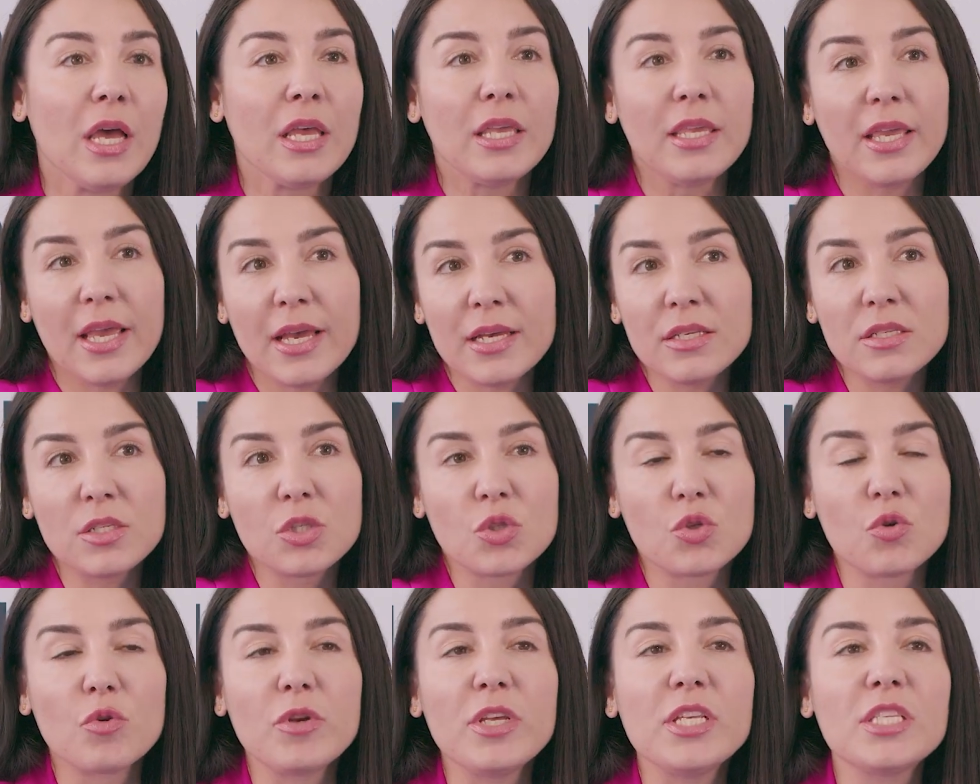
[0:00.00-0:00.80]
Yes,
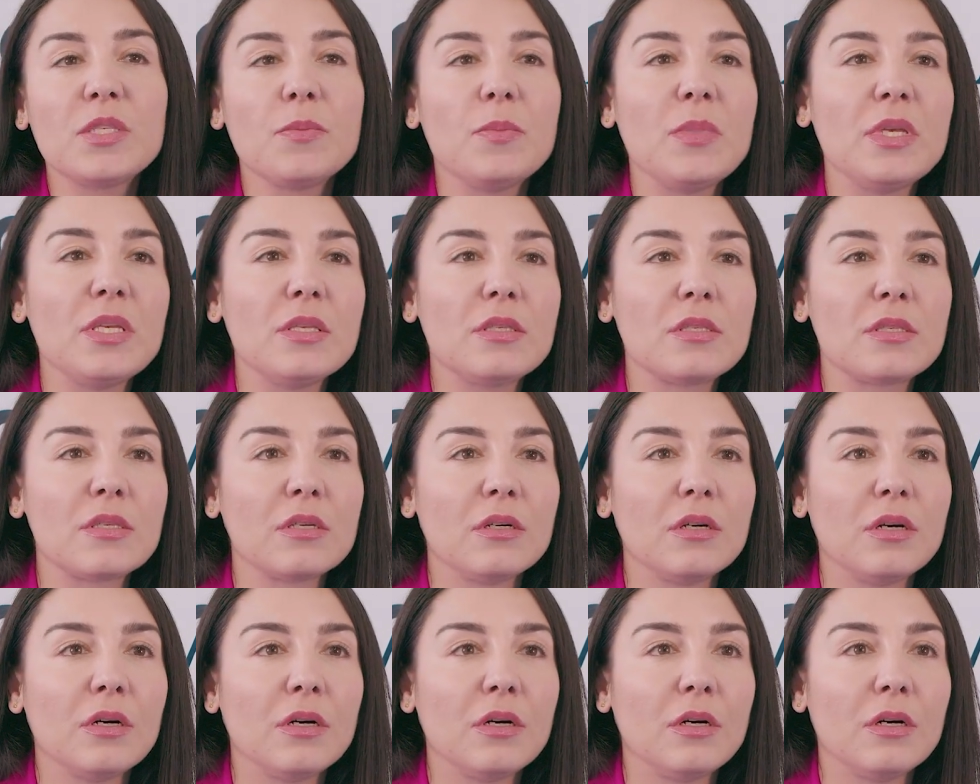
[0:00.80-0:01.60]
tourism is
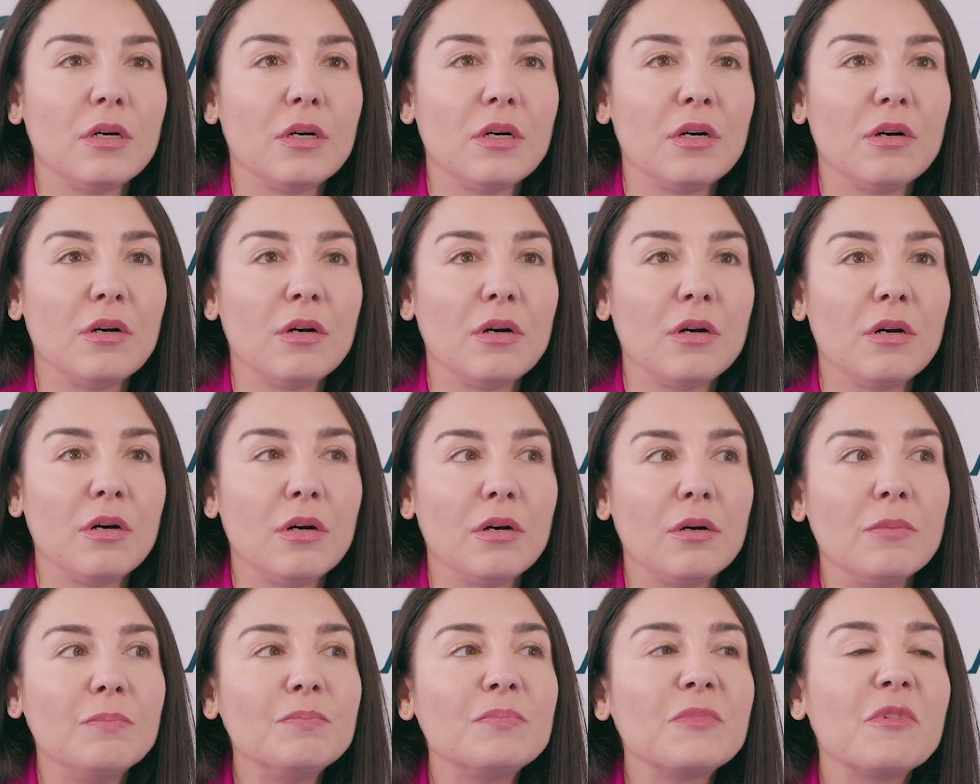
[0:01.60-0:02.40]

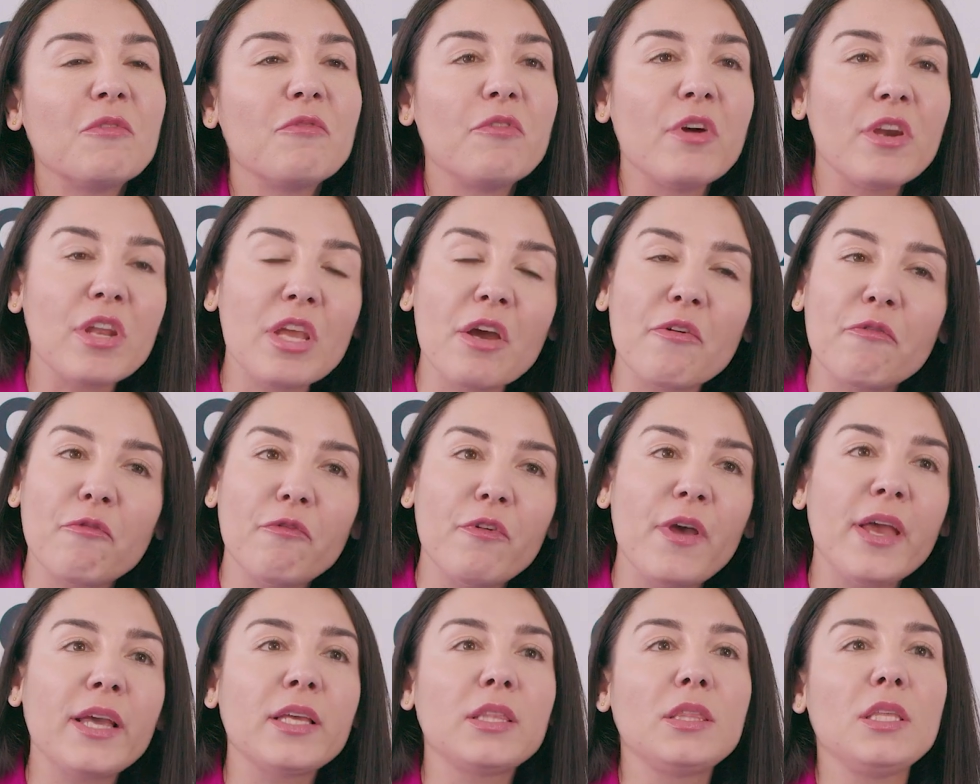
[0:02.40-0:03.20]
very
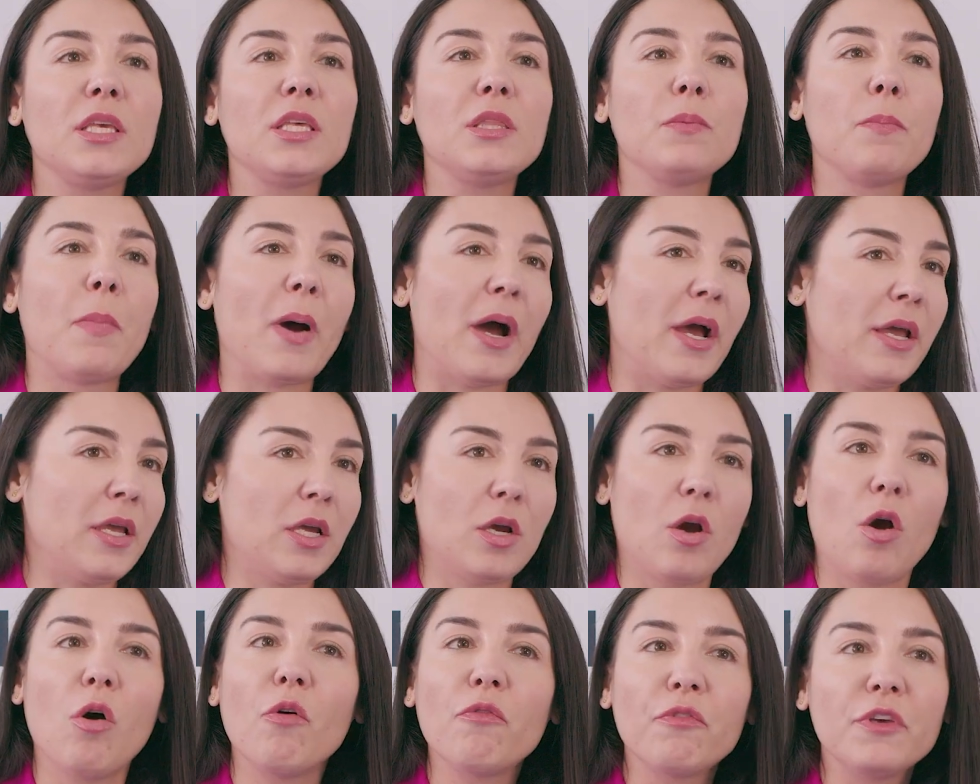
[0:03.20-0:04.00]
affected by
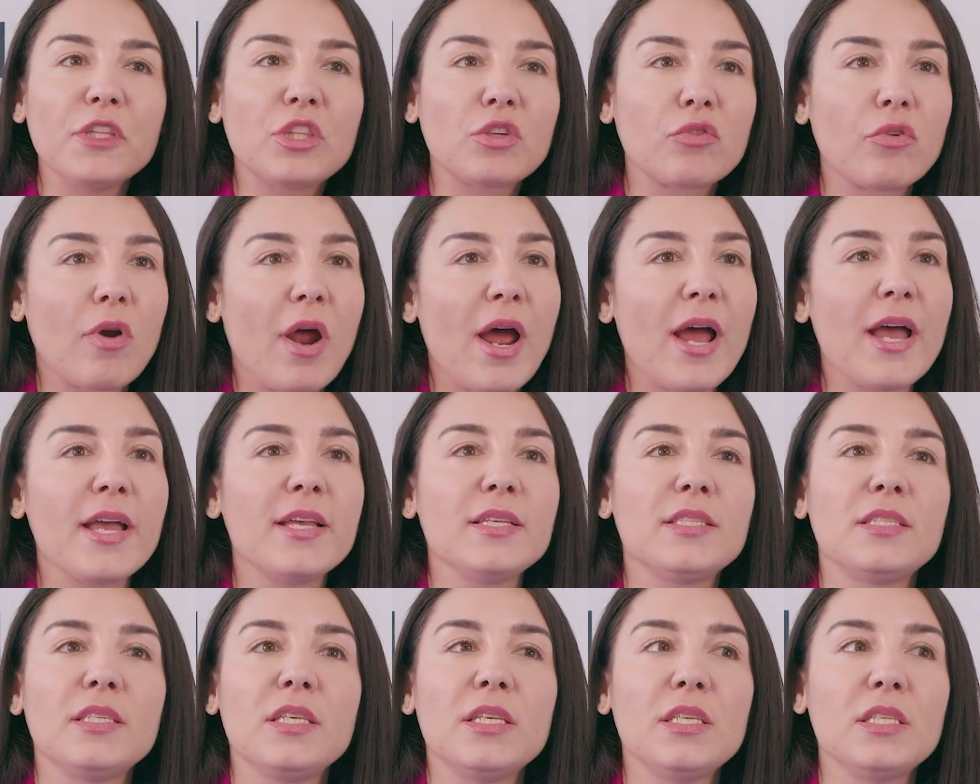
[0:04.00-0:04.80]
COVID
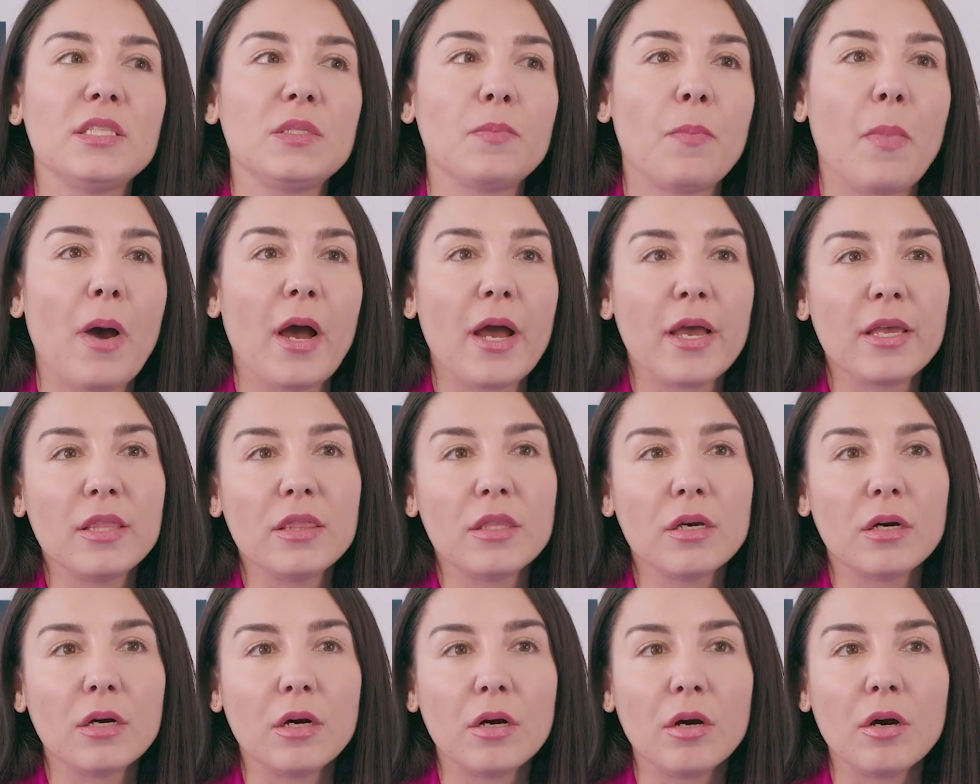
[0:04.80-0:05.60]
crisis, by
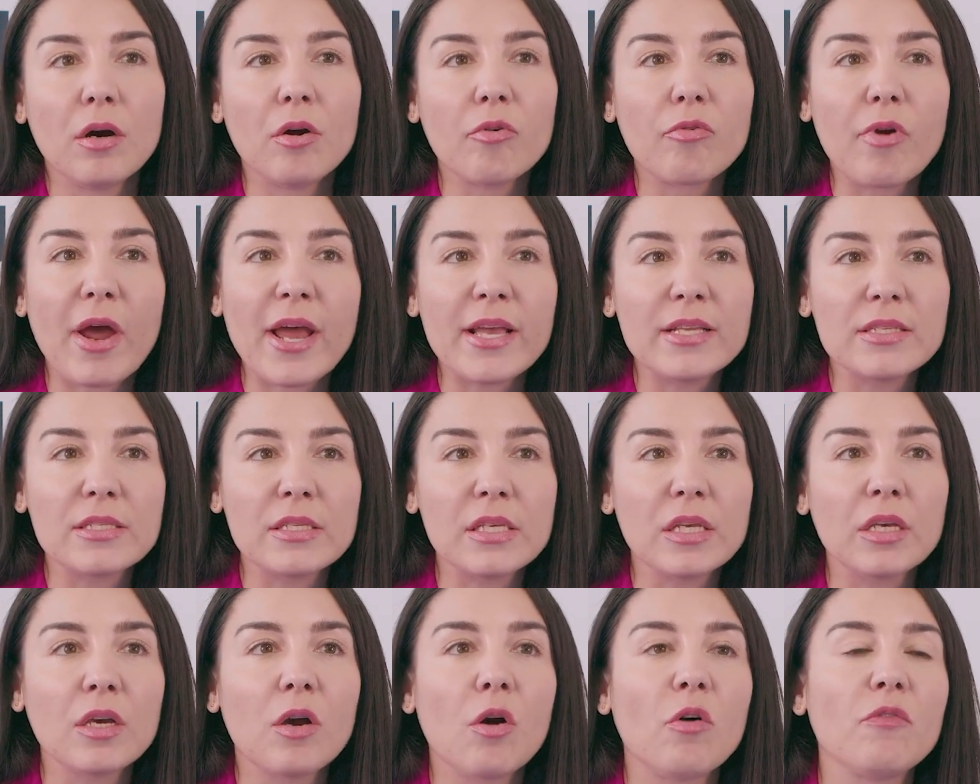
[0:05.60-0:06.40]
the
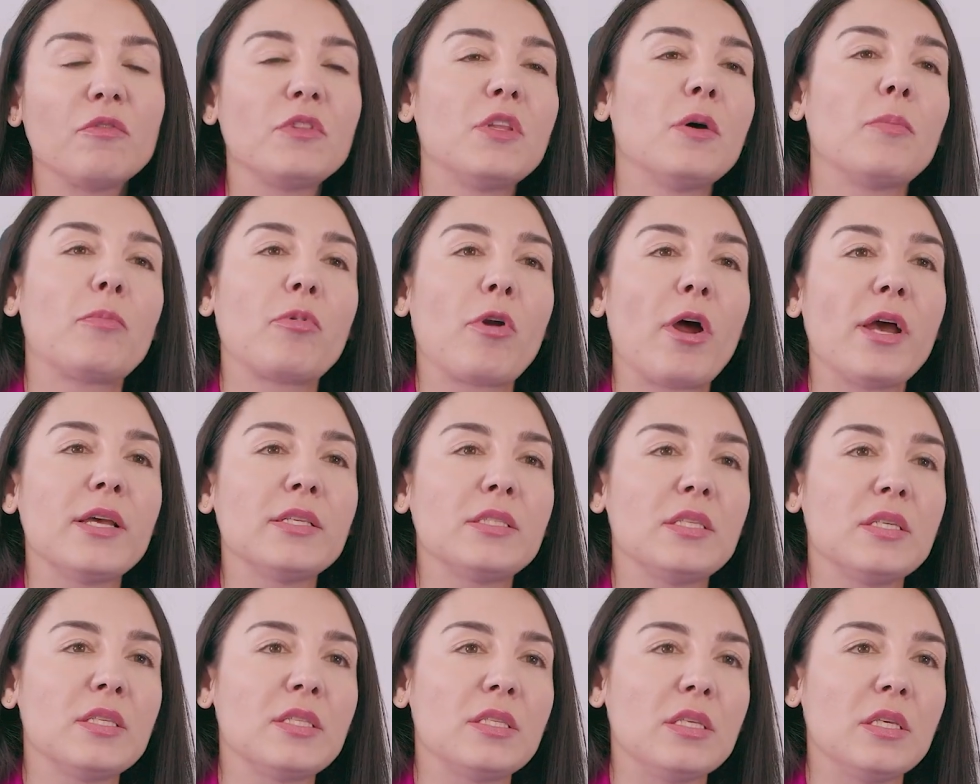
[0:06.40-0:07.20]
rising of the
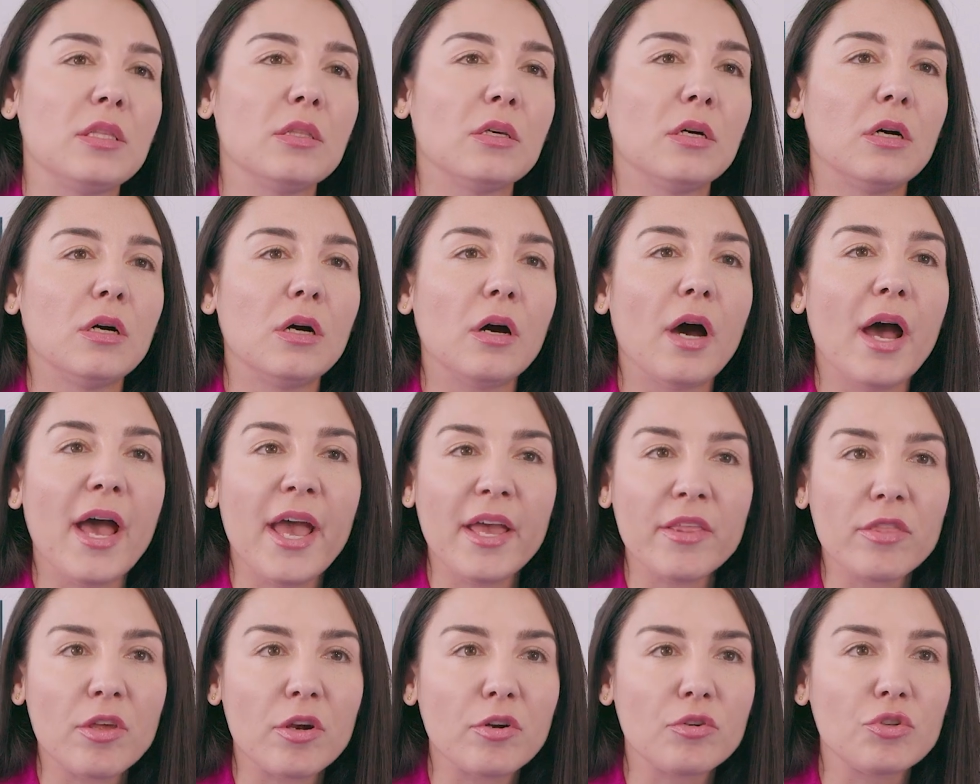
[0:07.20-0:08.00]
prices in
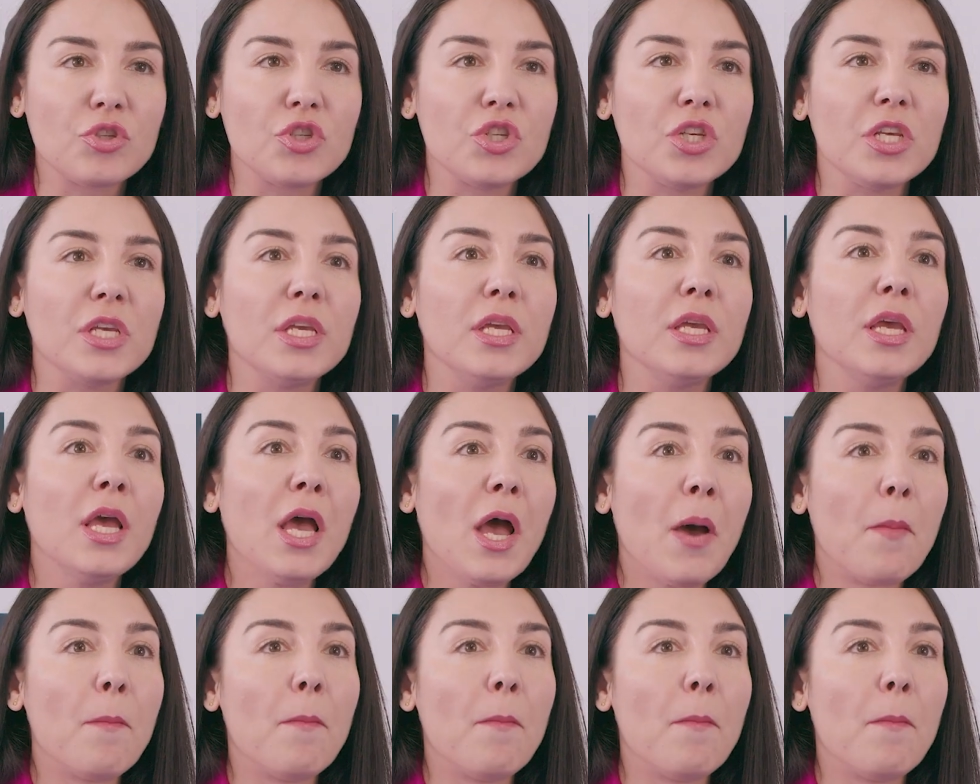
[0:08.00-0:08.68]
energy,